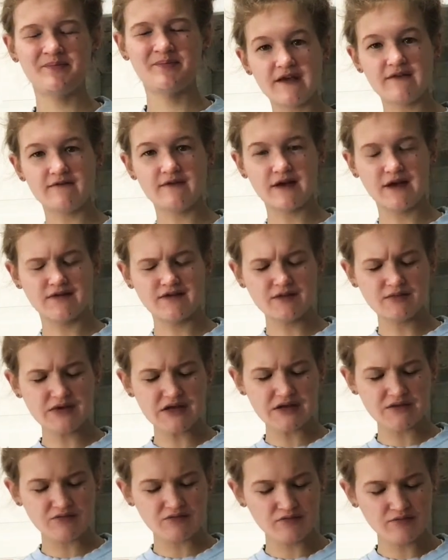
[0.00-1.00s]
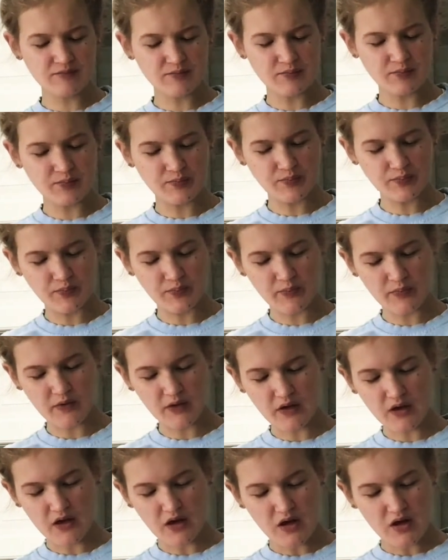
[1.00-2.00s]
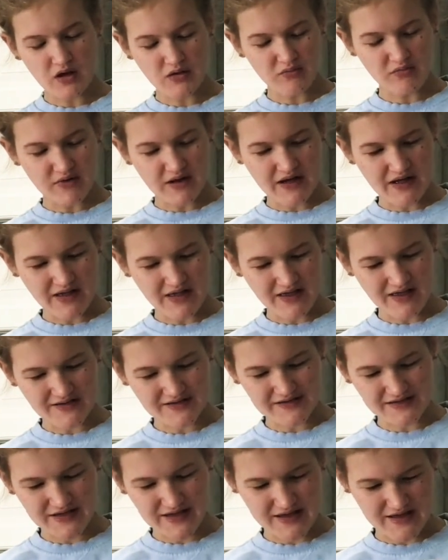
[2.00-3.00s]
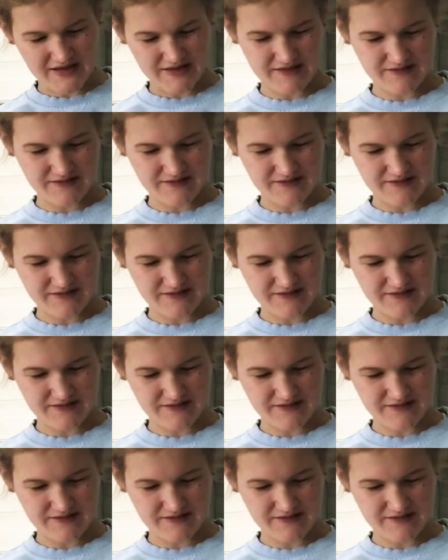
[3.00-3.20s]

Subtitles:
vanilla bean, but it's like